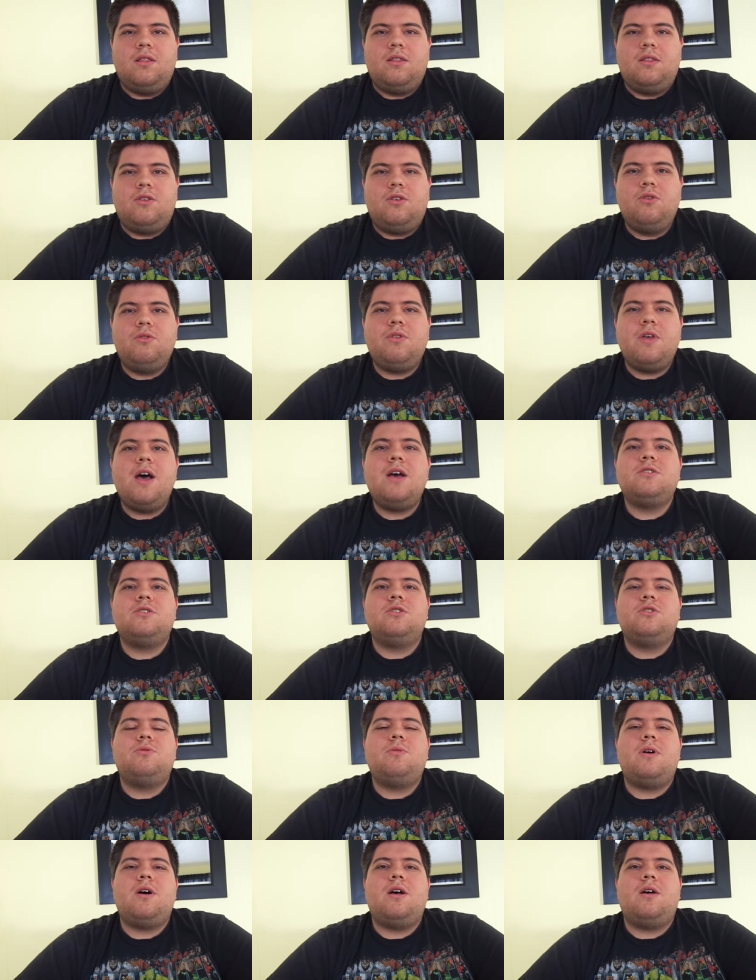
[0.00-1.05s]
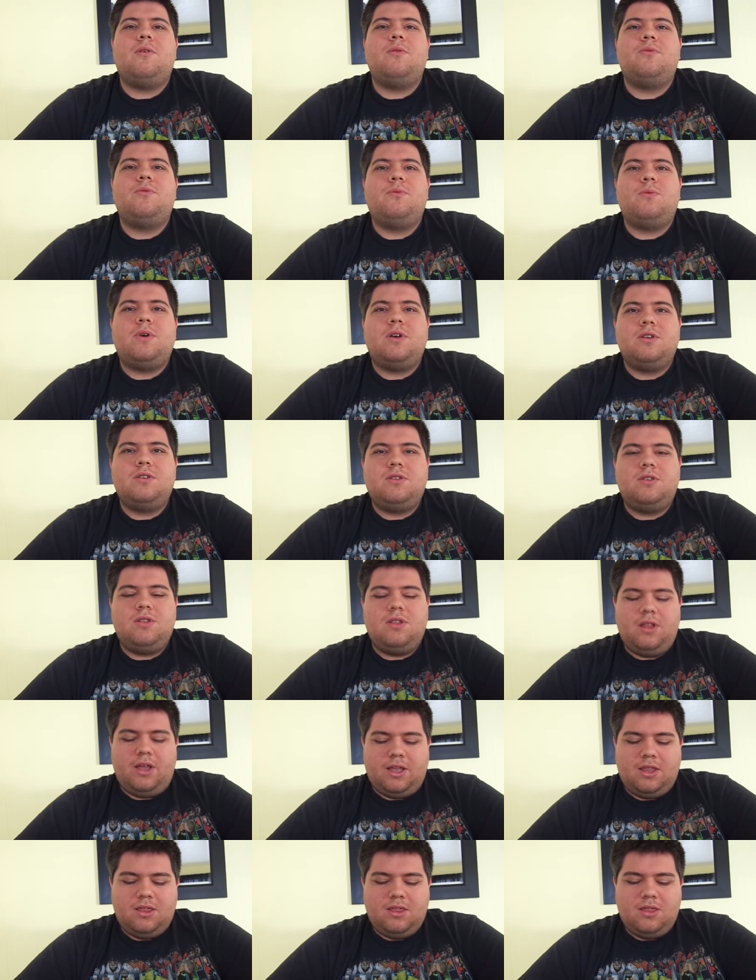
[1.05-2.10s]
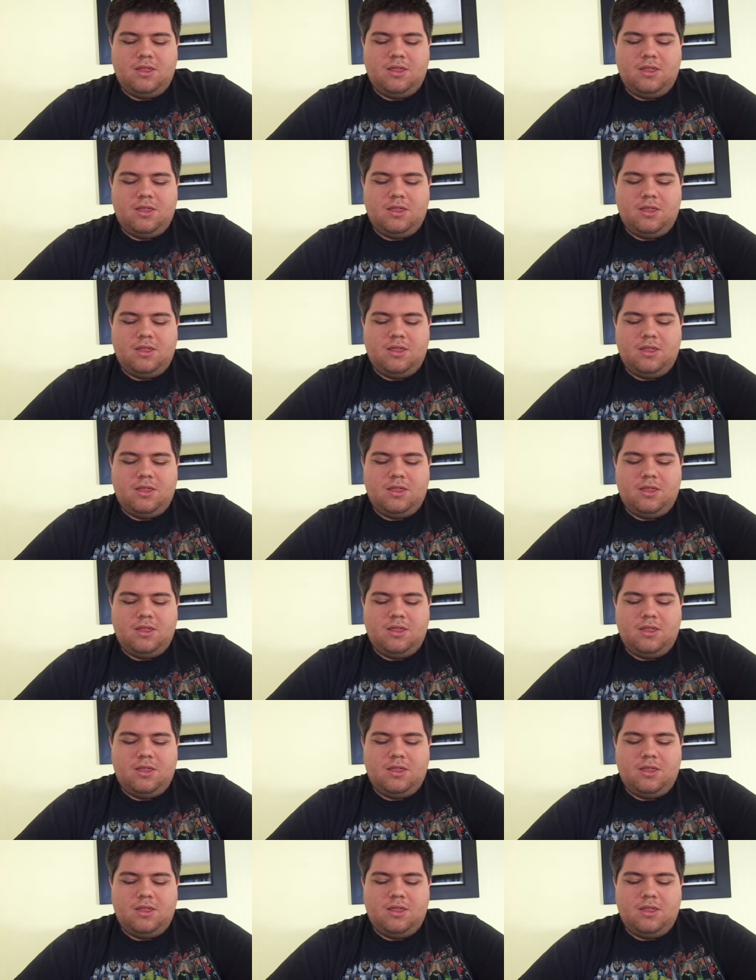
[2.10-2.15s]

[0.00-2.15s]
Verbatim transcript: 2012 was like